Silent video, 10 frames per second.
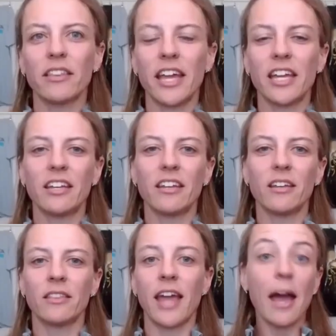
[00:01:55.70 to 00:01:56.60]
then
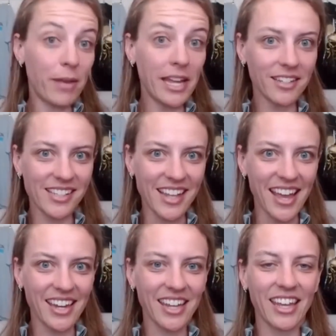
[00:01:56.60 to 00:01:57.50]
that being
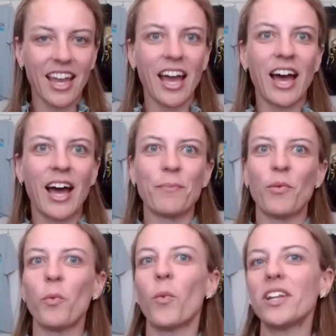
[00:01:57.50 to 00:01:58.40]
said,
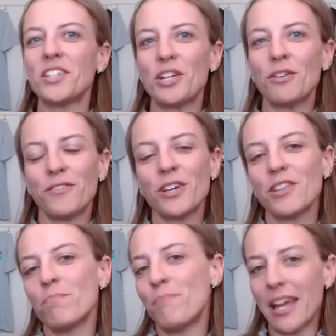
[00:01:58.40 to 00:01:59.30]
what do you feel
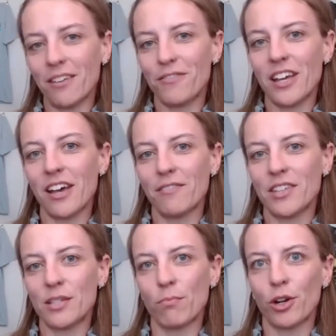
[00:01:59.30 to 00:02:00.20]
the benefit of
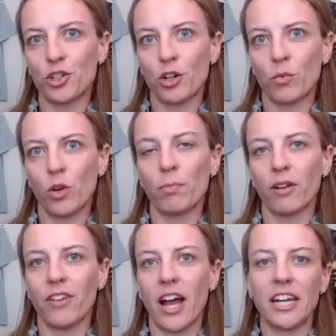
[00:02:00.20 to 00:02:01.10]
this merger will
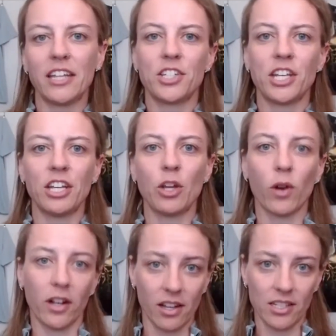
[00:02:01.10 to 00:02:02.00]
provide to
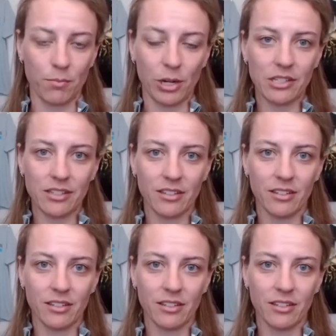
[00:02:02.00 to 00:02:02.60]
your customers?